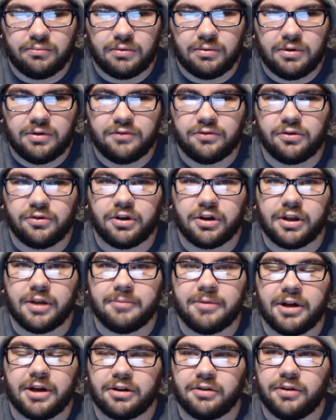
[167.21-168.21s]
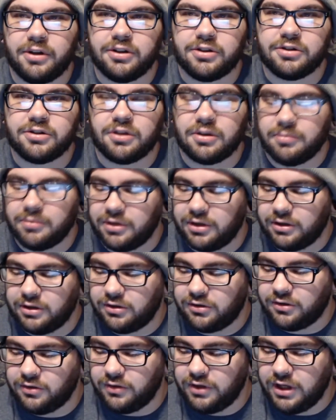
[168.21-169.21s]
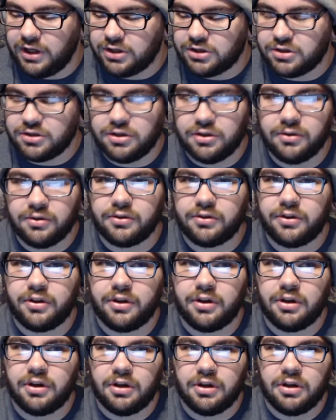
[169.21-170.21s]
even longer, I'm not quite sure, but Sony introduced